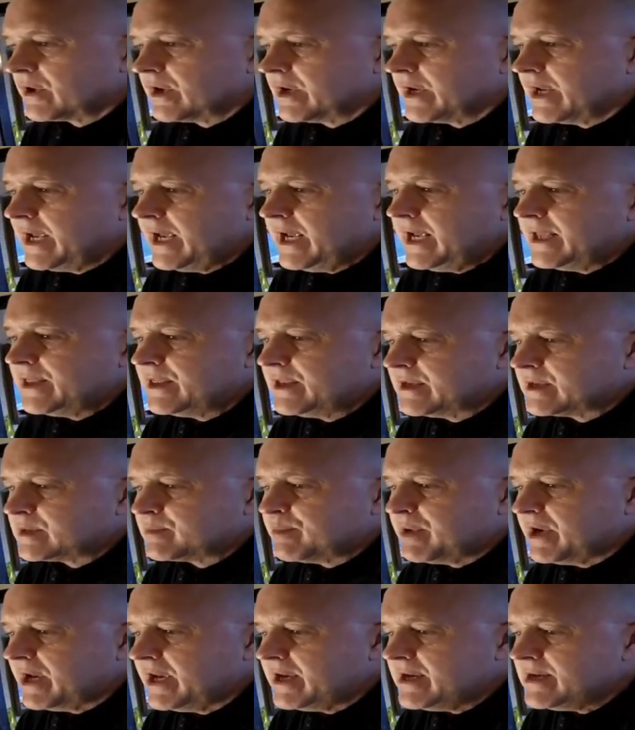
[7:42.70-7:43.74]
going to add this
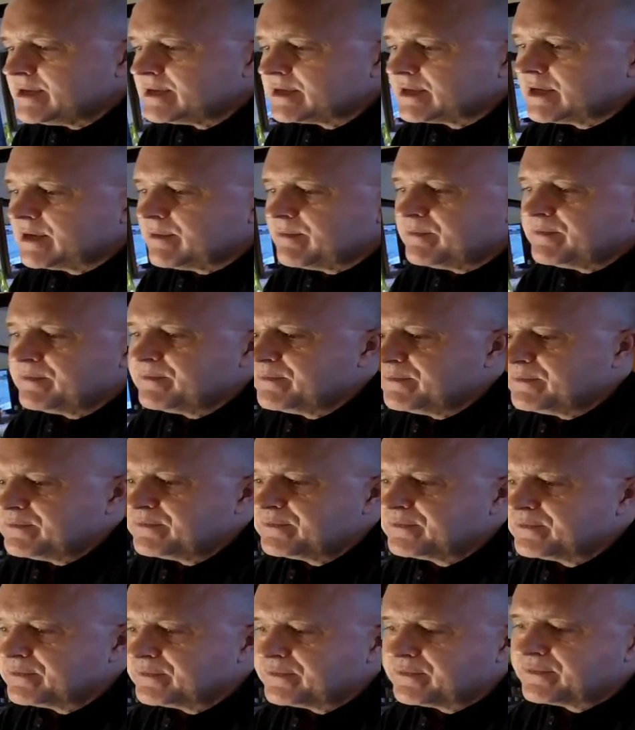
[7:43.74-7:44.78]
paste.
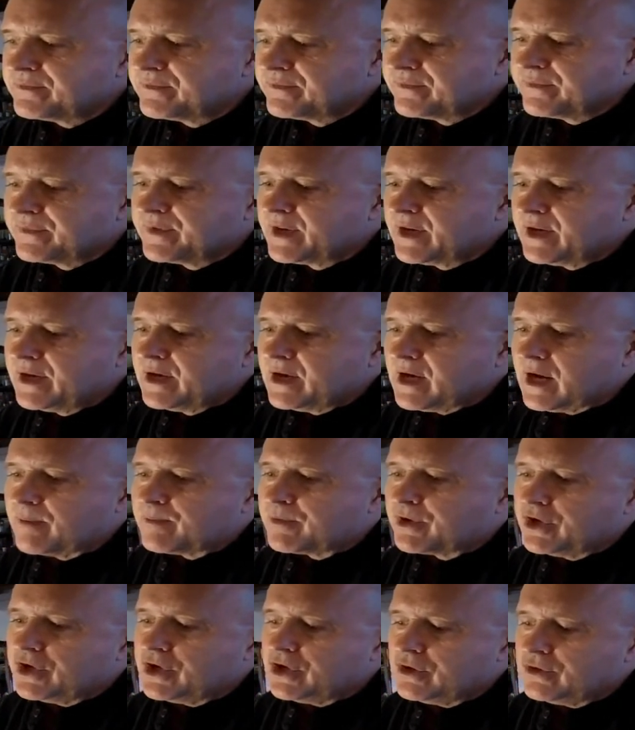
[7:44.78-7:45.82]
I'm
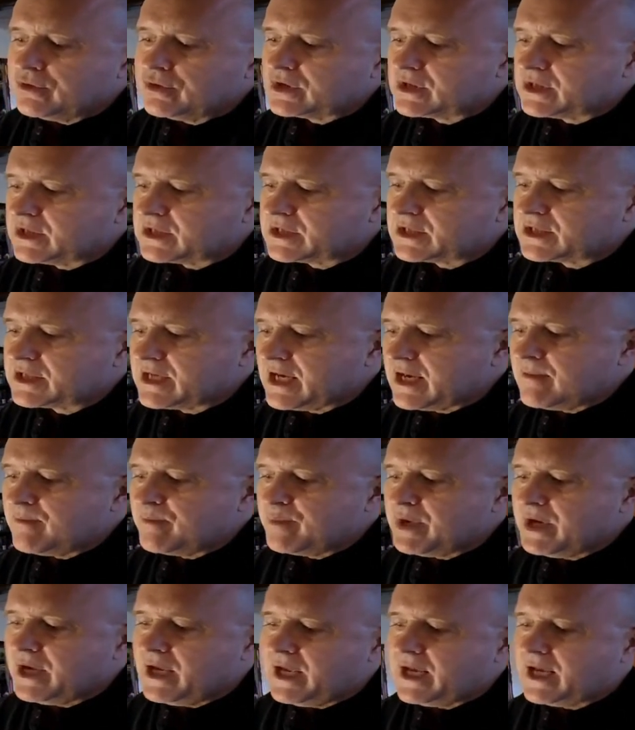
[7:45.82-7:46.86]
going to use this same
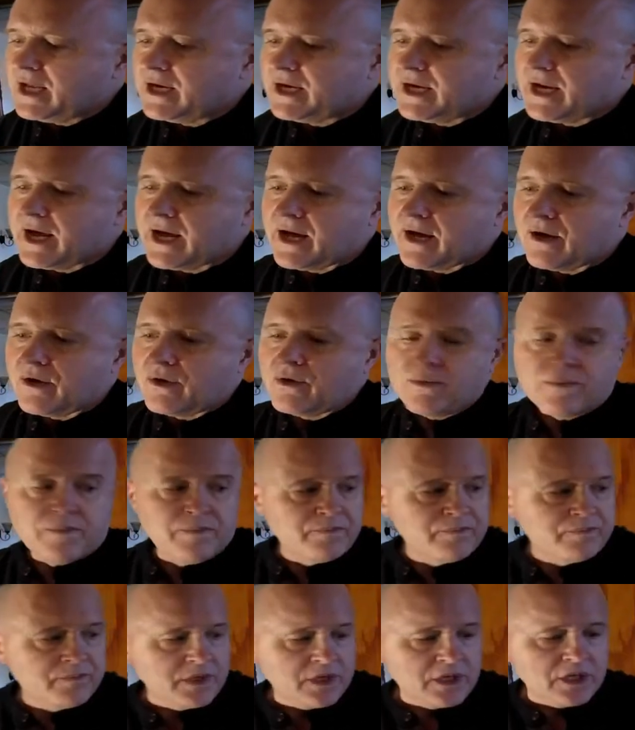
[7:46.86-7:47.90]
pan now
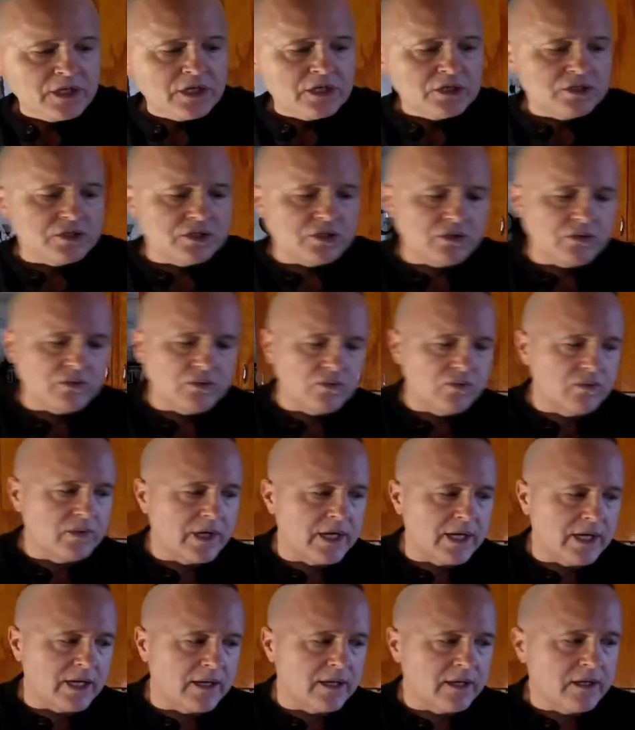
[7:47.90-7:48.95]
to
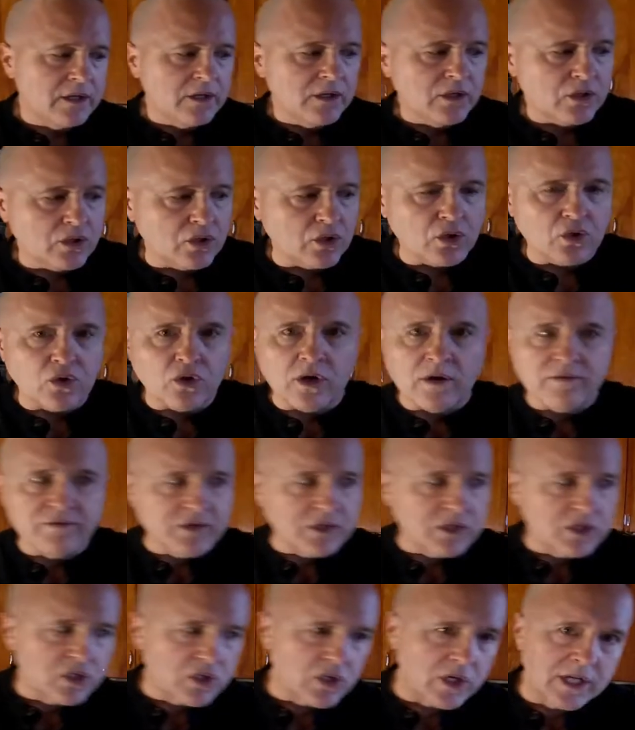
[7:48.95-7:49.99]
cook off
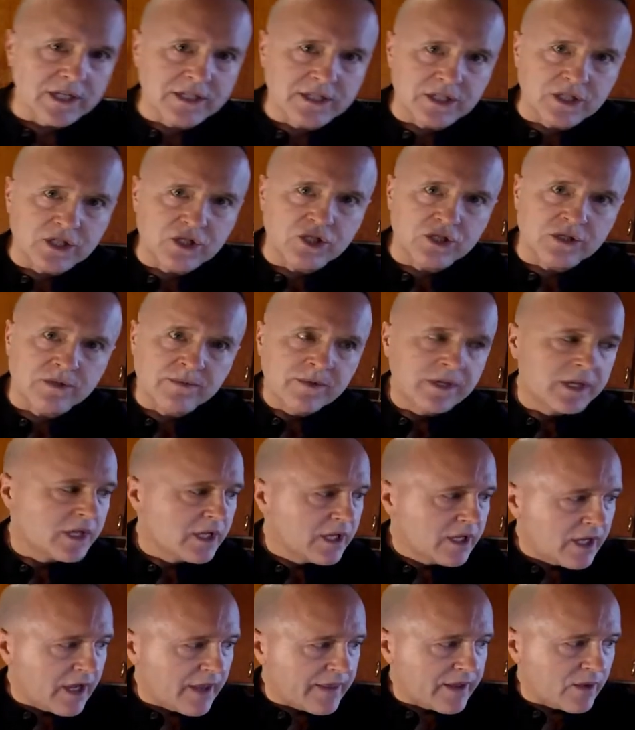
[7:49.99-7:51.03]
the sausage,
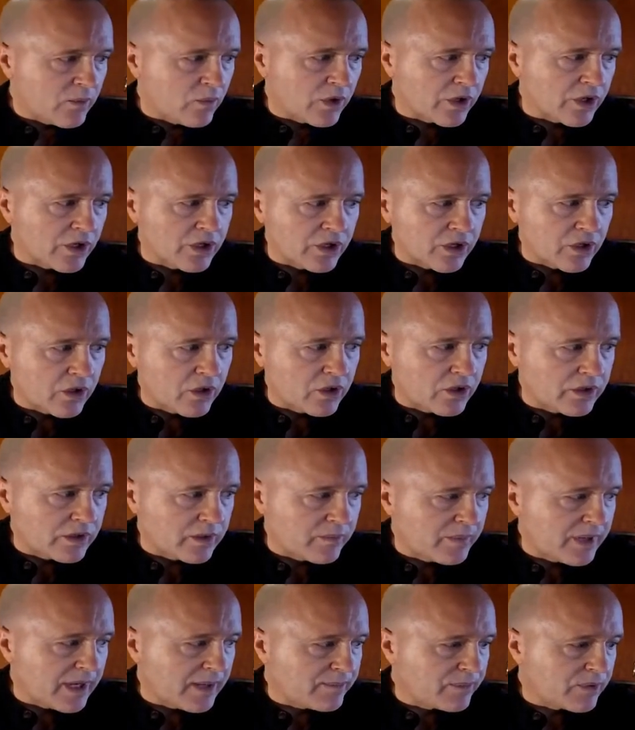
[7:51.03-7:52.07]
and then we're going to go to the
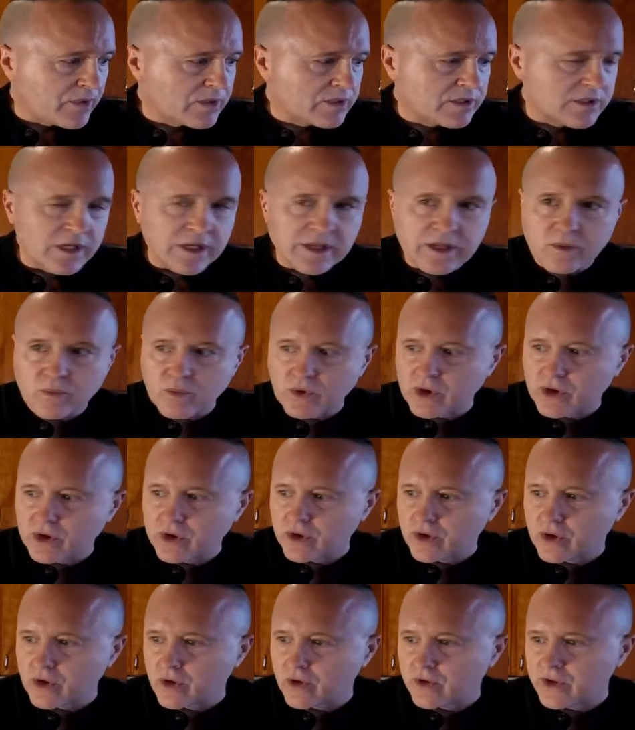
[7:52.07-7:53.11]
peppers, and then we're going
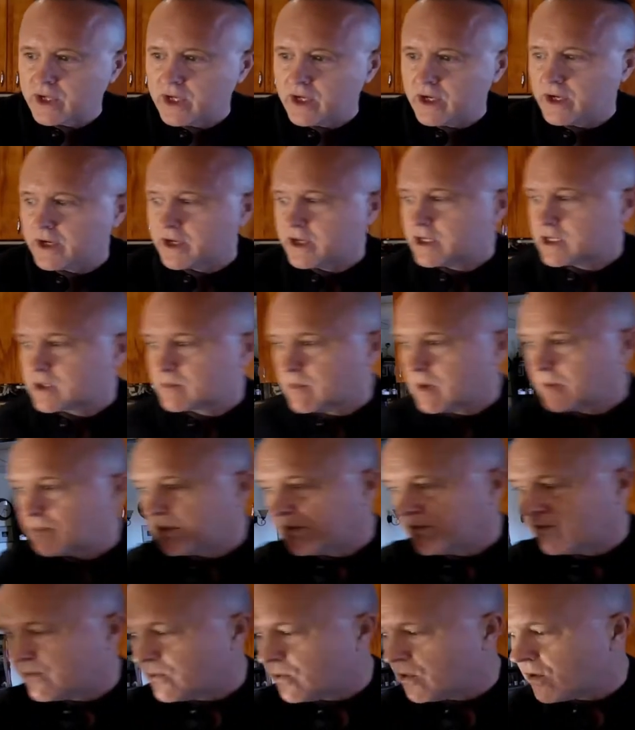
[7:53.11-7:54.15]
to go to the onions. But
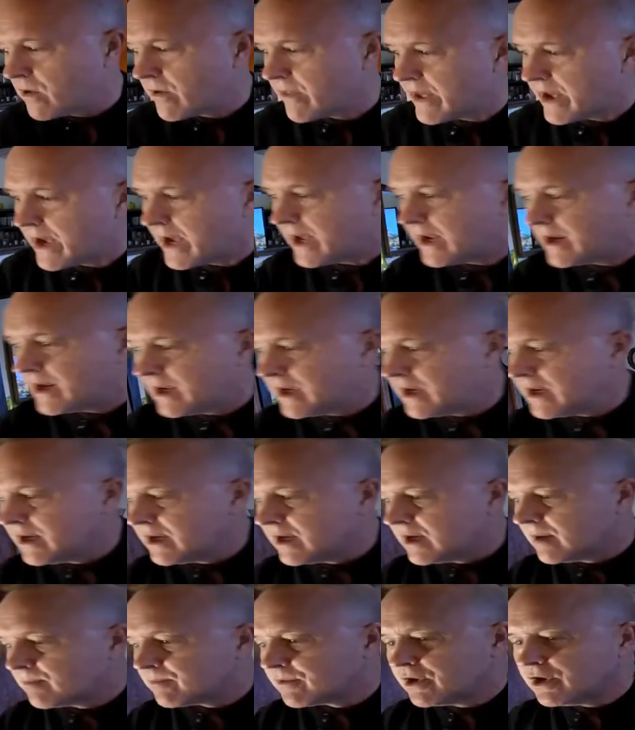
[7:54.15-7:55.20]
before that,
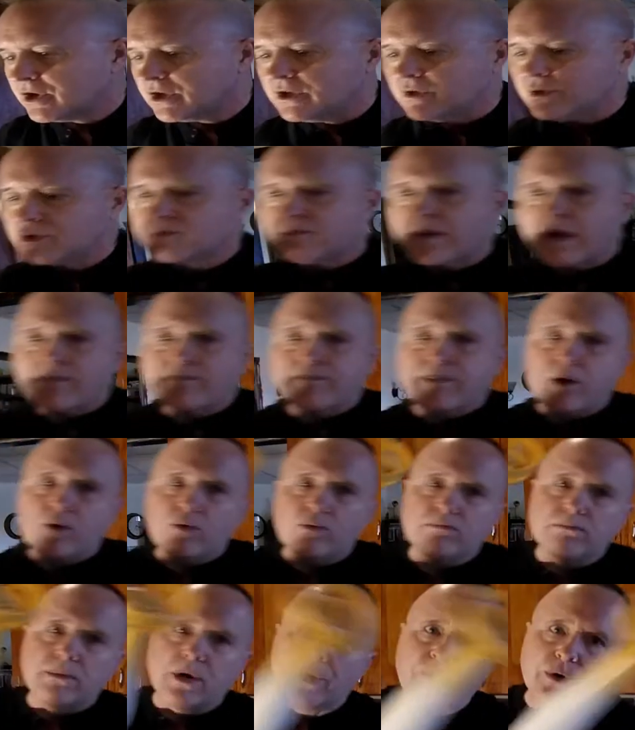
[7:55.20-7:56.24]
I'm going to use my
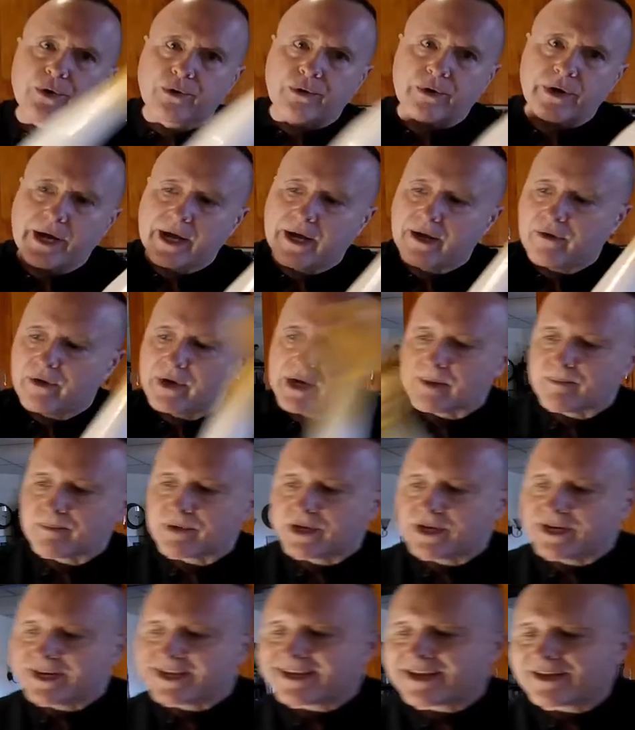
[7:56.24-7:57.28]
boat motor now, and I'm
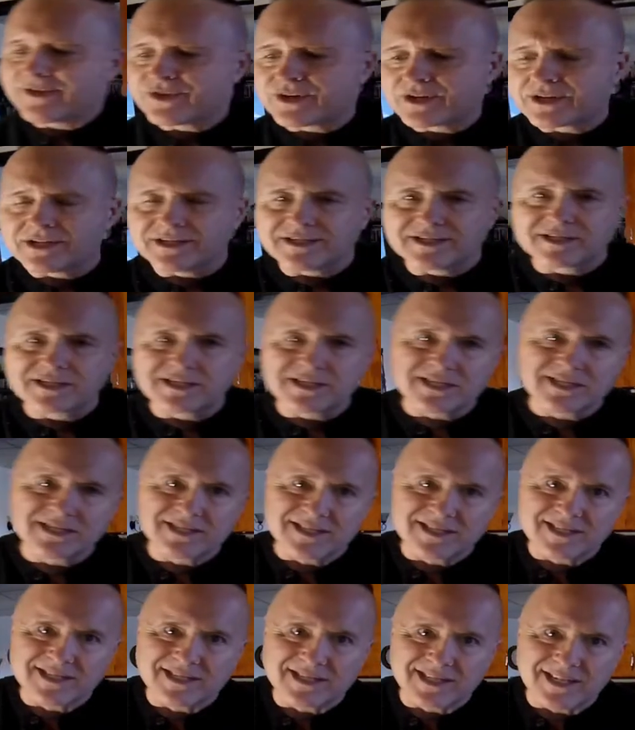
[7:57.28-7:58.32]
going to get the
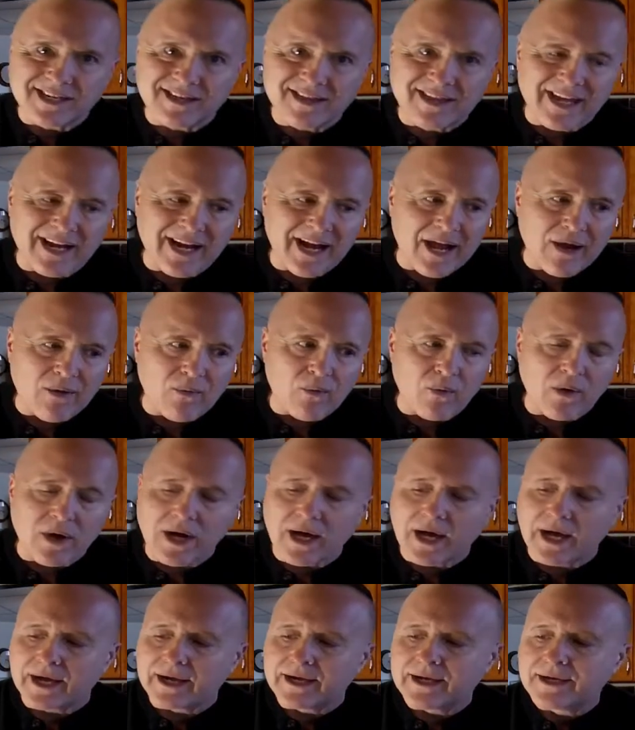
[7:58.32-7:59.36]
consistency that I
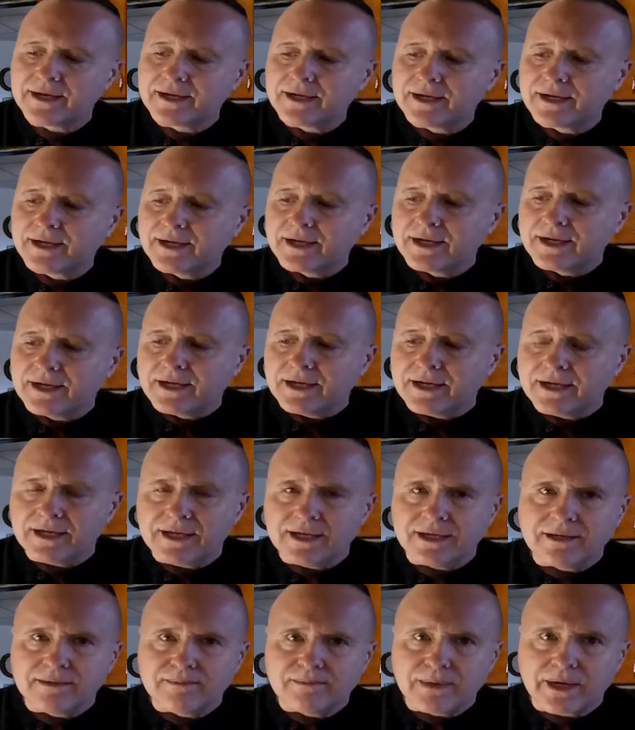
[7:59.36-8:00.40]
want
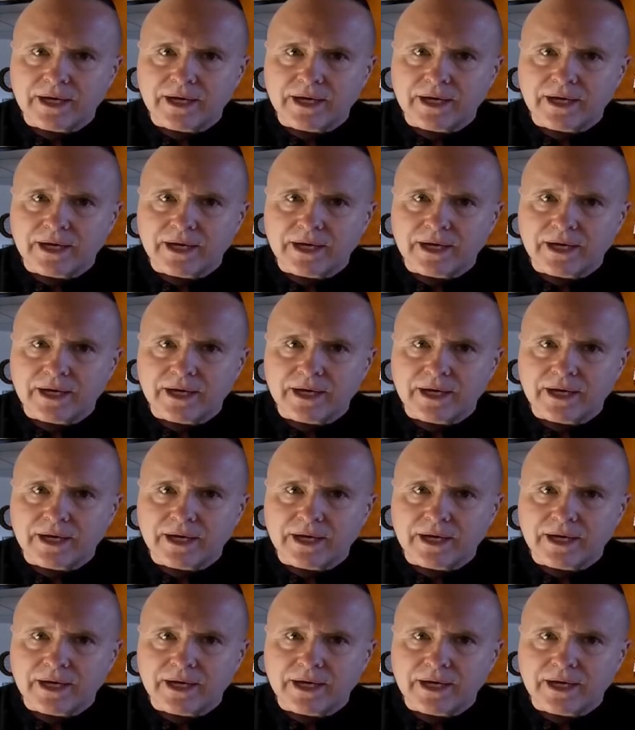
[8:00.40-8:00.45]
in